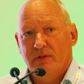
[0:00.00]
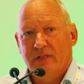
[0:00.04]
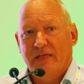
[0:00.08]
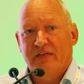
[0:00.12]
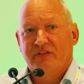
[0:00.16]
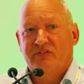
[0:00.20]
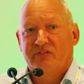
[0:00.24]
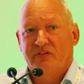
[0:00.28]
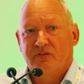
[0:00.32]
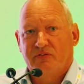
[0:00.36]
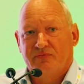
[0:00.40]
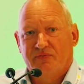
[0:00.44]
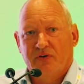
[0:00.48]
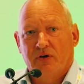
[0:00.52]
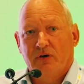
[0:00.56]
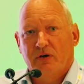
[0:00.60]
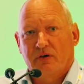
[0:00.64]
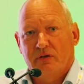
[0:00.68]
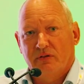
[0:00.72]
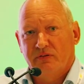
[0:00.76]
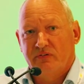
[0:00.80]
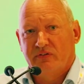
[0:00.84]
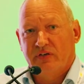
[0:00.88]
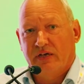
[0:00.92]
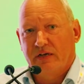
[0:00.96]
latest
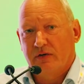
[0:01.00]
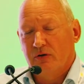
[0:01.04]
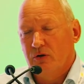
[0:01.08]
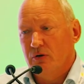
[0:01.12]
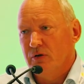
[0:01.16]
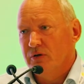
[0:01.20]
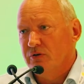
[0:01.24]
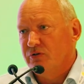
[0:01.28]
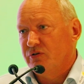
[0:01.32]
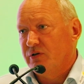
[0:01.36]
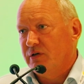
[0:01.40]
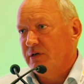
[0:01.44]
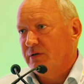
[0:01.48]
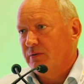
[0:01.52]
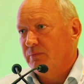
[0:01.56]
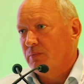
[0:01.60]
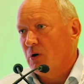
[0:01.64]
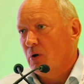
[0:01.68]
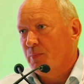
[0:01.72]
Wirken technology,